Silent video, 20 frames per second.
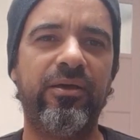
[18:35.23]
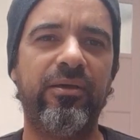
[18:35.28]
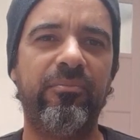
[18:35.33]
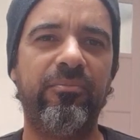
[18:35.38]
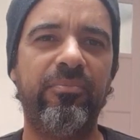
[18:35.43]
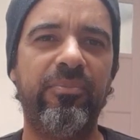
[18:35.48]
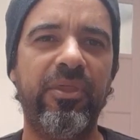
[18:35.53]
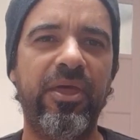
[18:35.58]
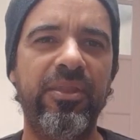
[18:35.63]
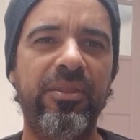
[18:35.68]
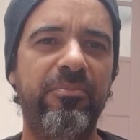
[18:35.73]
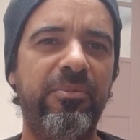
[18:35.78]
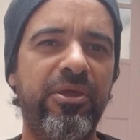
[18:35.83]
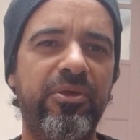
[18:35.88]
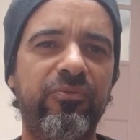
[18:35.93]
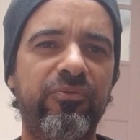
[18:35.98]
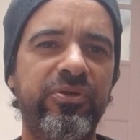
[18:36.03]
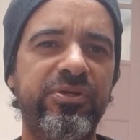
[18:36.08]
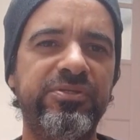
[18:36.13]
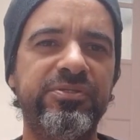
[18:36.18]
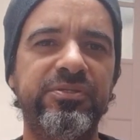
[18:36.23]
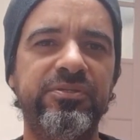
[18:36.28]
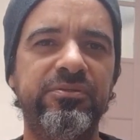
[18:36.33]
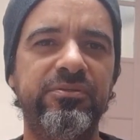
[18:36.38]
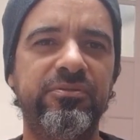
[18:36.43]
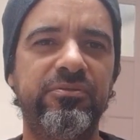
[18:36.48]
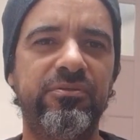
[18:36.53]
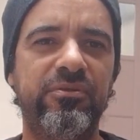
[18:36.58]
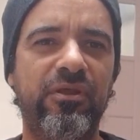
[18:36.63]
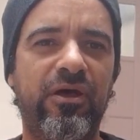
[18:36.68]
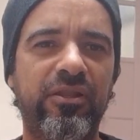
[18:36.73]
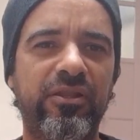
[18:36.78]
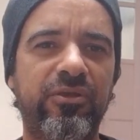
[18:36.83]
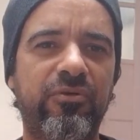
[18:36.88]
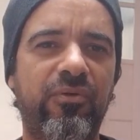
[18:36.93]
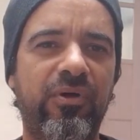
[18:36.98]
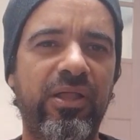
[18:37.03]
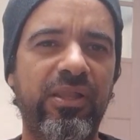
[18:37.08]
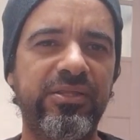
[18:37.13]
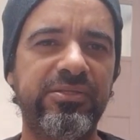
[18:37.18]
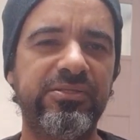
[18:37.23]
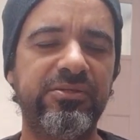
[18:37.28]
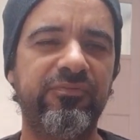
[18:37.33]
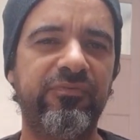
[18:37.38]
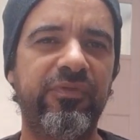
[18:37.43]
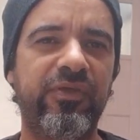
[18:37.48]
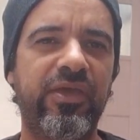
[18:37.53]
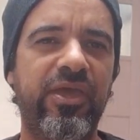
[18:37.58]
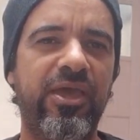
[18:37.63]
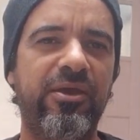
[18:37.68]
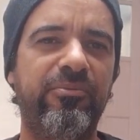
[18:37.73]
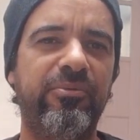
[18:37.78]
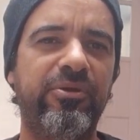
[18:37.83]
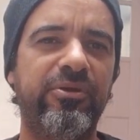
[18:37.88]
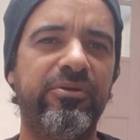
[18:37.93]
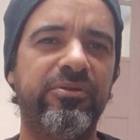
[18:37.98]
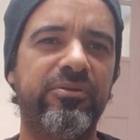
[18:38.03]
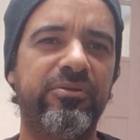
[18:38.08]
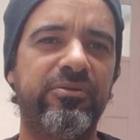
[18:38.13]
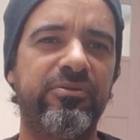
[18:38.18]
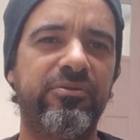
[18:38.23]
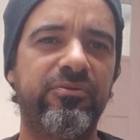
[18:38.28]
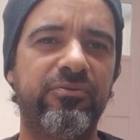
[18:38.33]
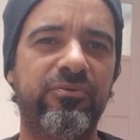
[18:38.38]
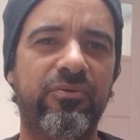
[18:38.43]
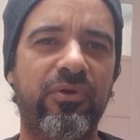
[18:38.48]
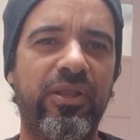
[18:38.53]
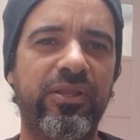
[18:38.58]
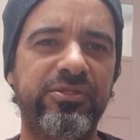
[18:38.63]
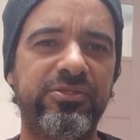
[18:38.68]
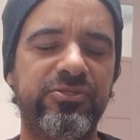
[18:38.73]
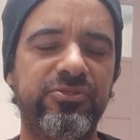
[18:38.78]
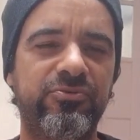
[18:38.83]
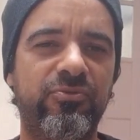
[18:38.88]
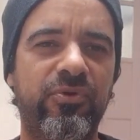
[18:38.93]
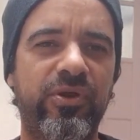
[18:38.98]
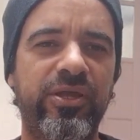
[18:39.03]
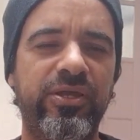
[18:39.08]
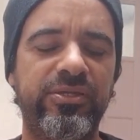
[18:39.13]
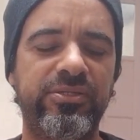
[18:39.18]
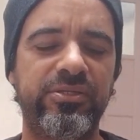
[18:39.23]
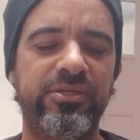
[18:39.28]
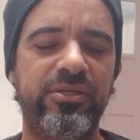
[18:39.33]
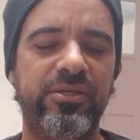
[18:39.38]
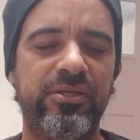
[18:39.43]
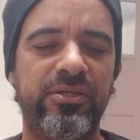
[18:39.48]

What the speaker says: And the main reason, not the quality of the camera. Quality is great.